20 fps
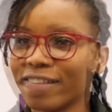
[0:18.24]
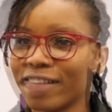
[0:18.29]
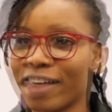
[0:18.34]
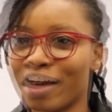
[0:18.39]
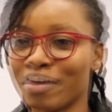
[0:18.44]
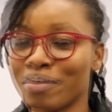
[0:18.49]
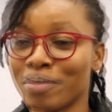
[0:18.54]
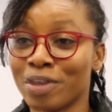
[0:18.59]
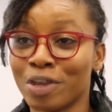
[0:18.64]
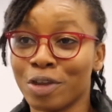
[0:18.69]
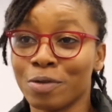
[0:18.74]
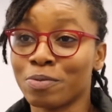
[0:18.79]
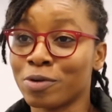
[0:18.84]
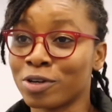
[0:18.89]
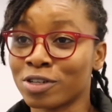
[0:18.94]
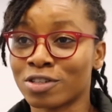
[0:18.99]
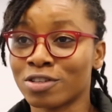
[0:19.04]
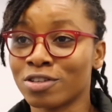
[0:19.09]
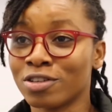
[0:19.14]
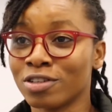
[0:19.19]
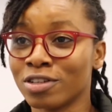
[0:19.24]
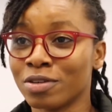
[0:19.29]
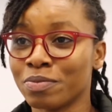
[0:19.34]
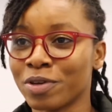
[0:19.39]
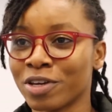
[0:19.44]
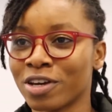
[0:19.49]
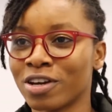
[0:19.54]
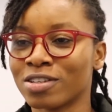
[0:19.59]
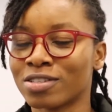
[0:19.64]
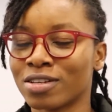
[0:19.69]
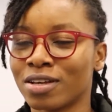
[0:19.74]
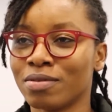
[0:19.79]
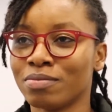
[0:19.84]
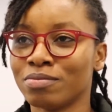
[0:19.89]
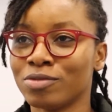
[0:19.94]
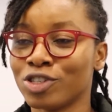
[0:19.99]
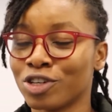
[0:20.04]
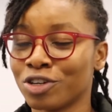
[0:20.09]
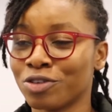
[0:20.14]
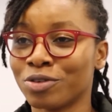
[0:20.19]
I'm here personally because
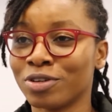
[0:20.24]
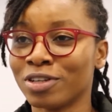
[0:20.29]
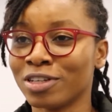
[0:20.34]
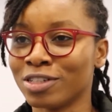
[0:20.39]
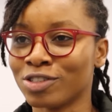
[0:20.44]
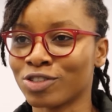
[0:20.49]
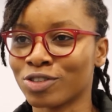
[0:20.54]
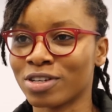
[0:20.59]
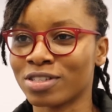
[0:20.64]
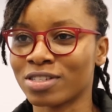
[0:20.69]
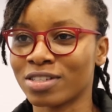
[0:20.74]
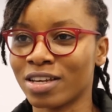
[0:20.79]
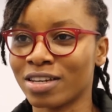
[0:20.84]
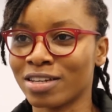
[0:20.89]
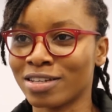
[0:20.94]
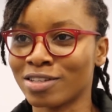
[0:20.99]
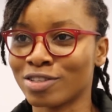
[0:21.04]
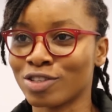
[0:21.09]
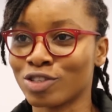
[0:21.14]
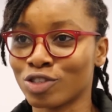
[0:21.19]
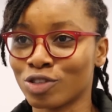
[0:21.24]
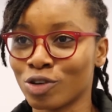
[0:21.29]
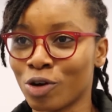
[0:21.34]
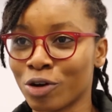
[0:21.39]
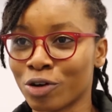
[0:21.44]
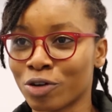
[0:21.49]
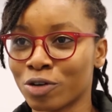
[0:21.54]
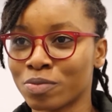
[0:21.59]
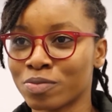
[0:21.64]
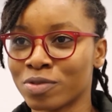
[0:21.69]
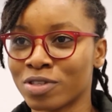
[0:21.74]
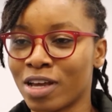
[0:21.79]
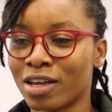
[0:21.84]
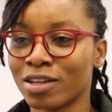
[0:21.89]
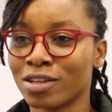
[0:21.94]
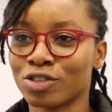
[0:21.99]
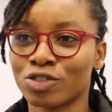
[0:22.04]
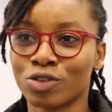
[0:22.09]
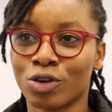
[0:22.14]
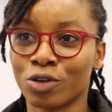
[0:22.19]
I'm generally interested in startups
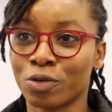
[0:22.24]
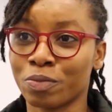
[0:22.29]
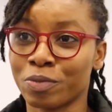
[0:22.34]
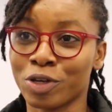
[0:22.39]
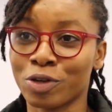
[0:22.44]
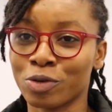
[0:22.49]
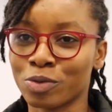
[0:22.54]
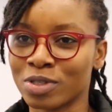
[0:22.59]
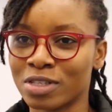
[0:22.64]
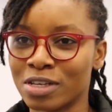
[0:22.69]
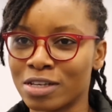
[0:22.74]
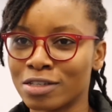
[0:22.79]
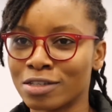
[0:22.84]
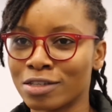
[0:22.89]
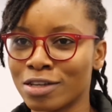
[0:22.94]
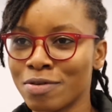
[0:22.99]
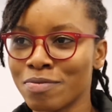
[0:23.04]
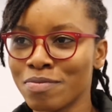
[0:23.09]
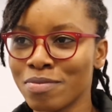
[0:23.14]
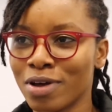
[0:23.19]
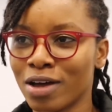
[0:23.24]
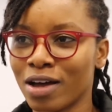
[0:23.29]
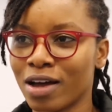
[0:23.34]
and the startup ecosystem.